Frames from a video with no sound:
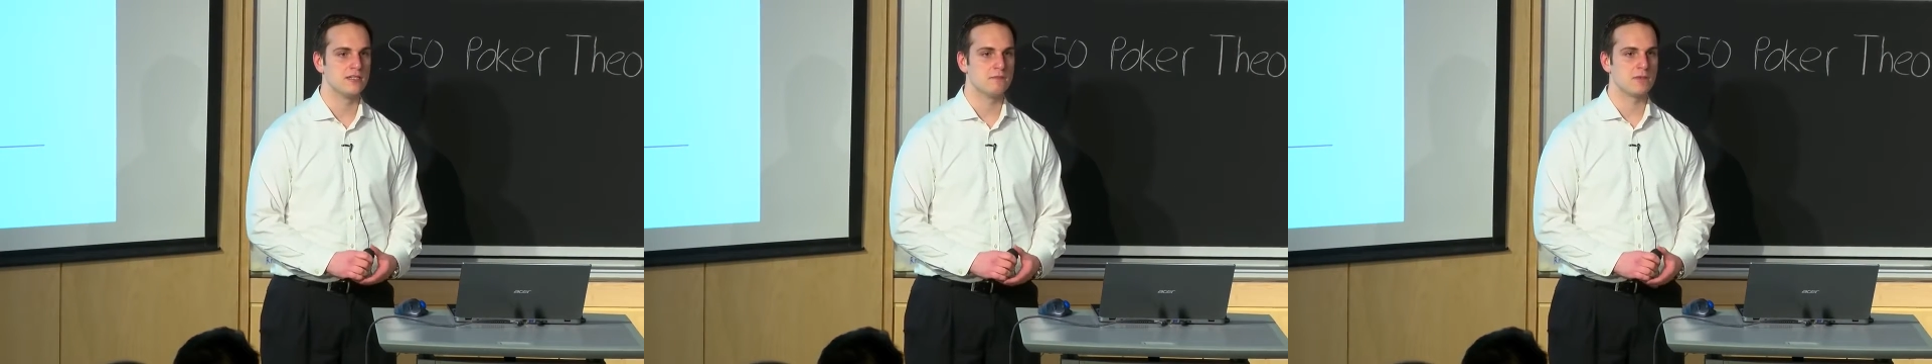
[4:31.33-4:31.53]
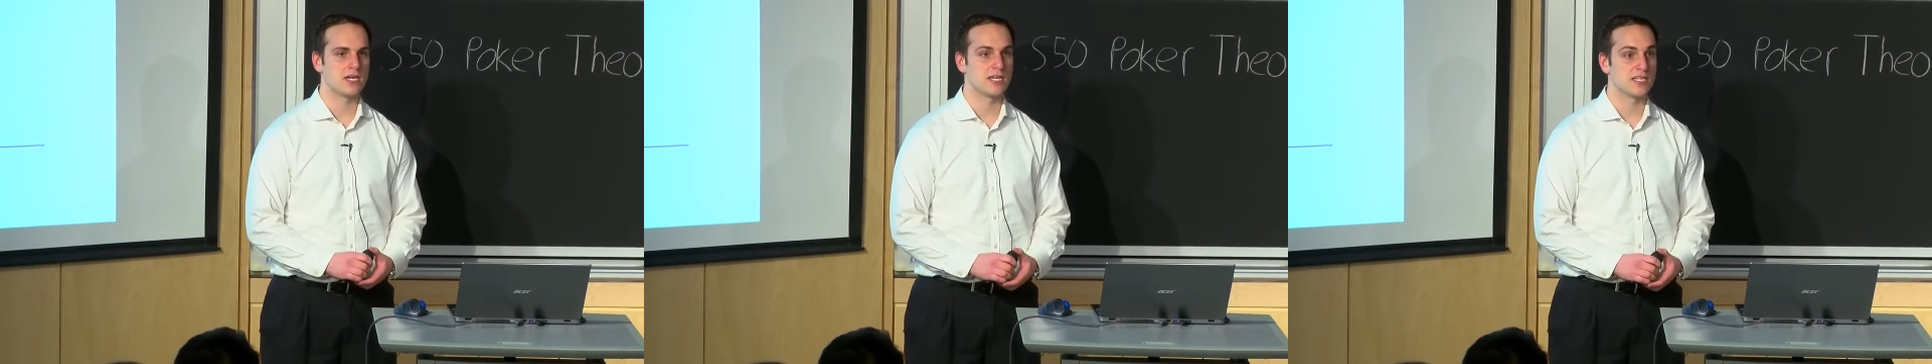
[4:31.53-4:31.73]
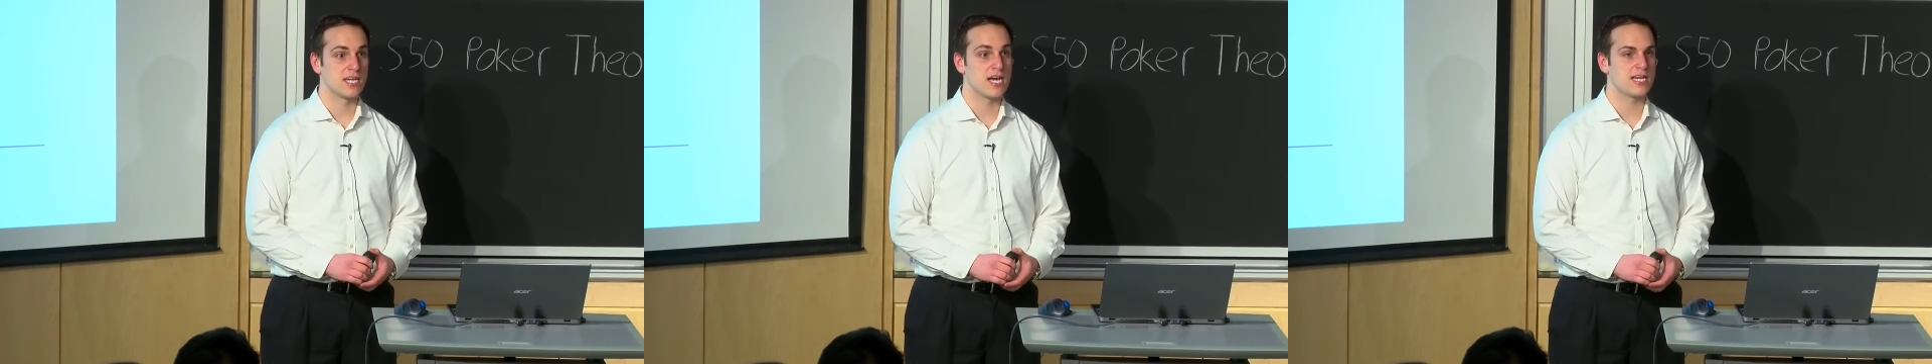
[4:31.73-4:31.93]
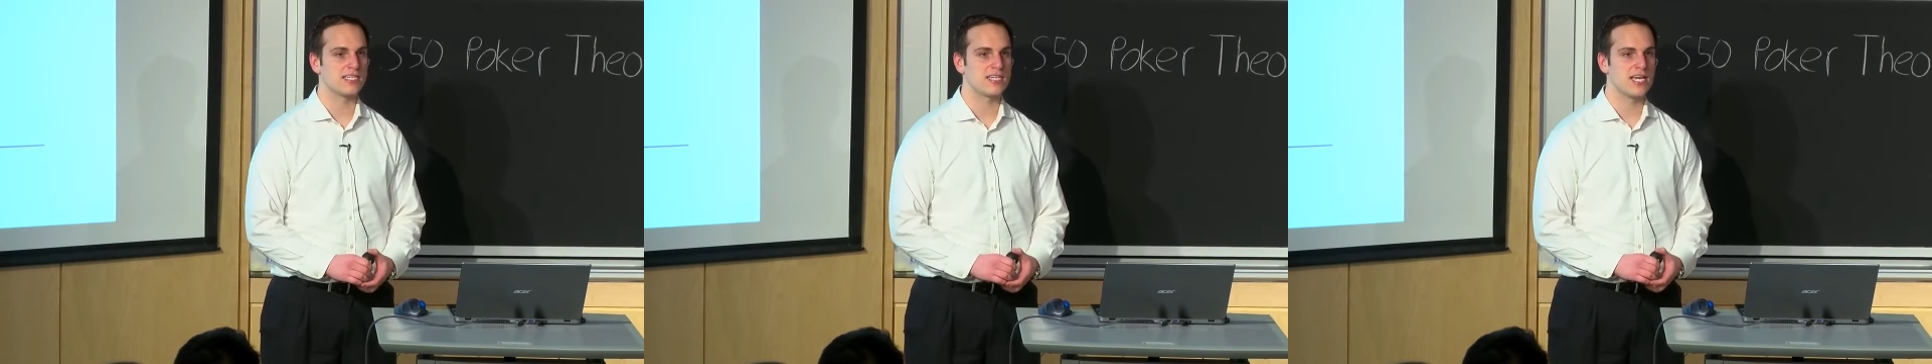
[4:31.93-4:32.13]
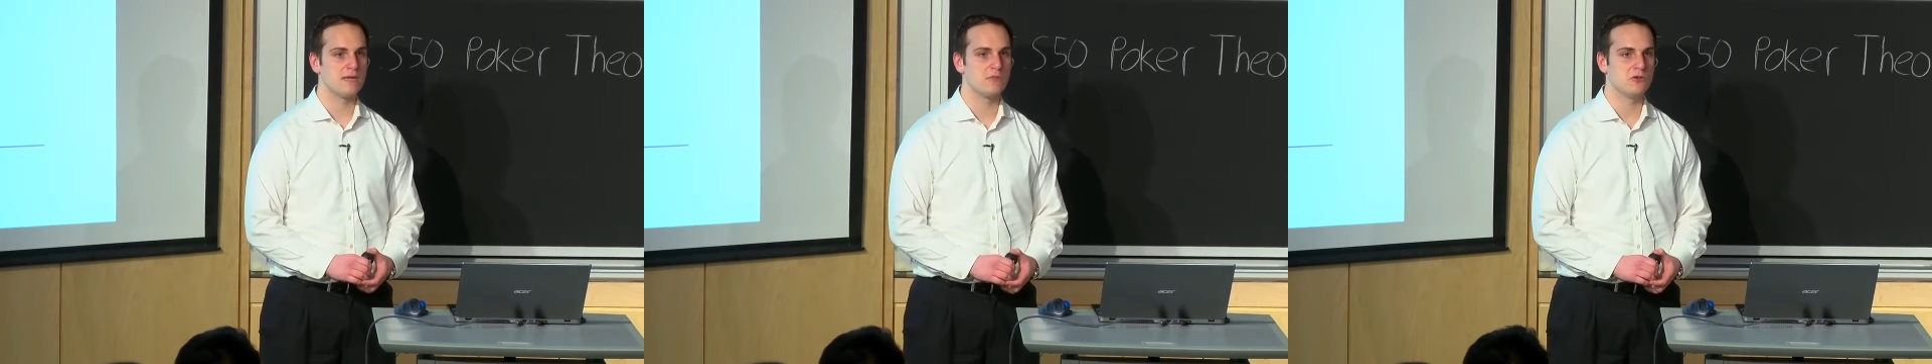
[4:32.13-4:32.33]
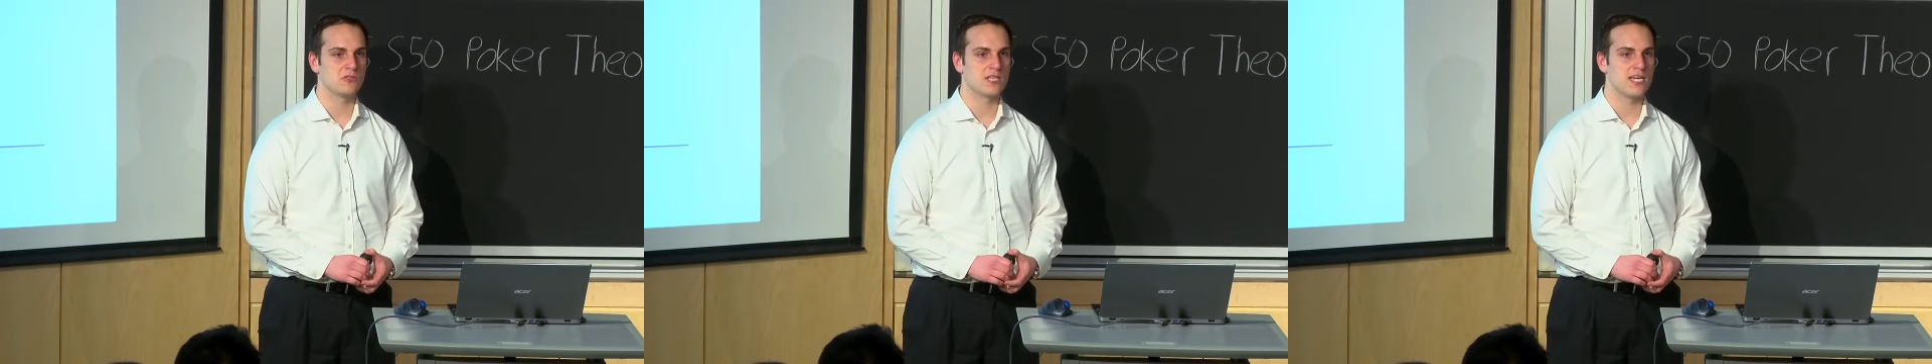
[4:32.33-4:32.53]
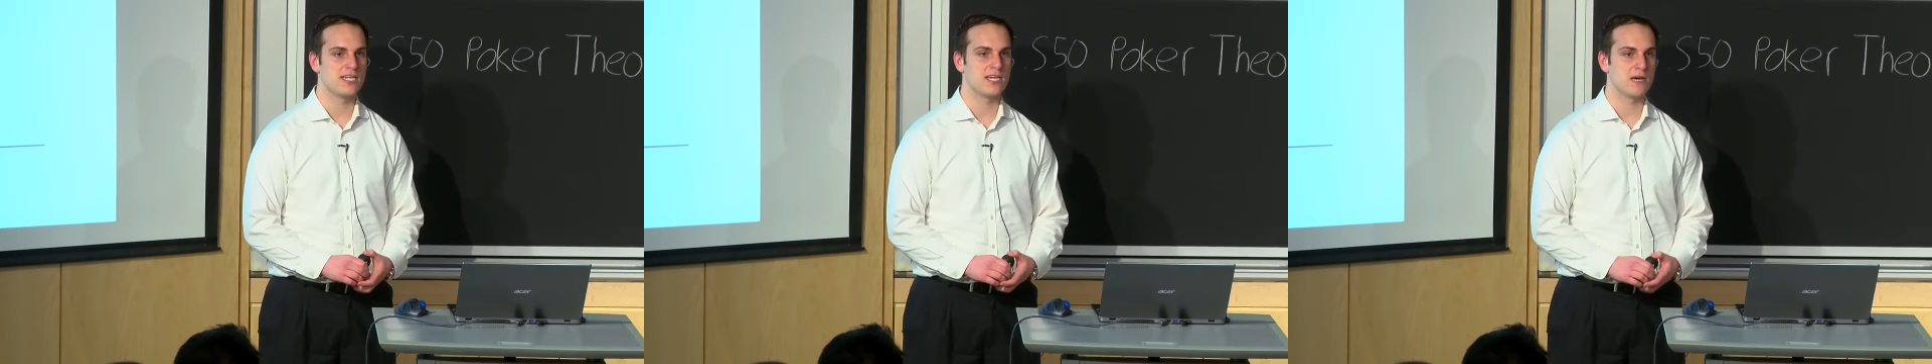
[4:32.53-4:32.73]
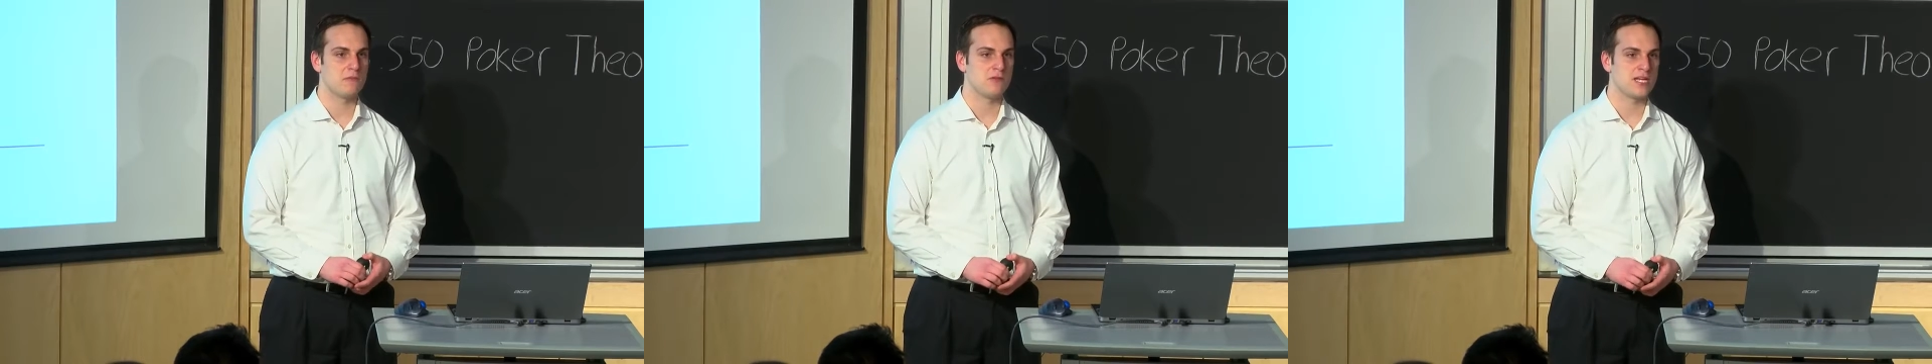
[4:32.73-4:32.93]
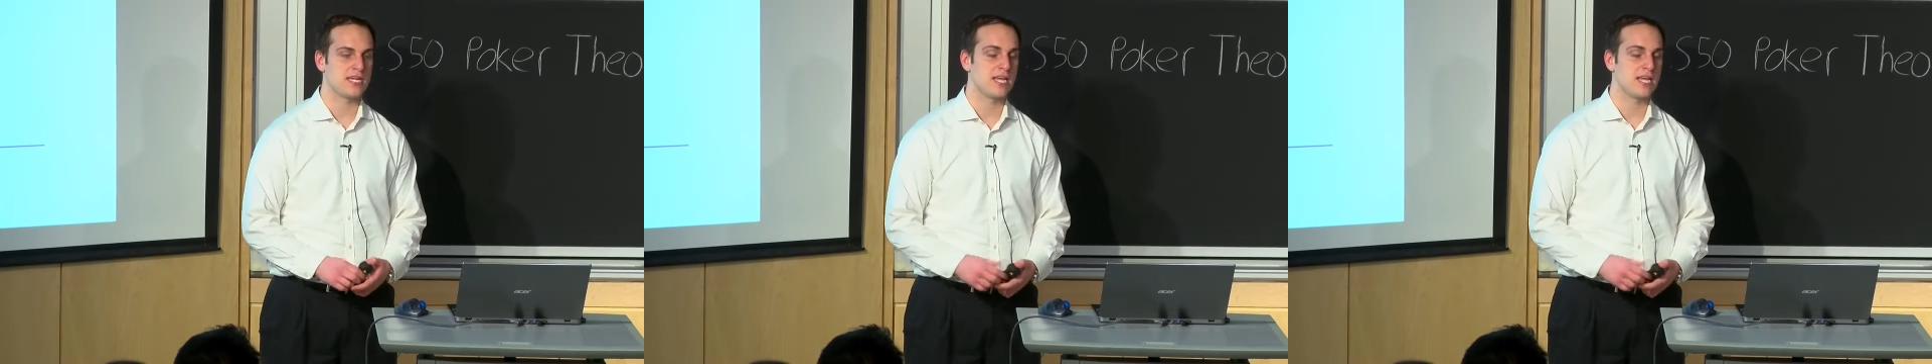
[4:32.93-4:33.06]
But a lot of tables end up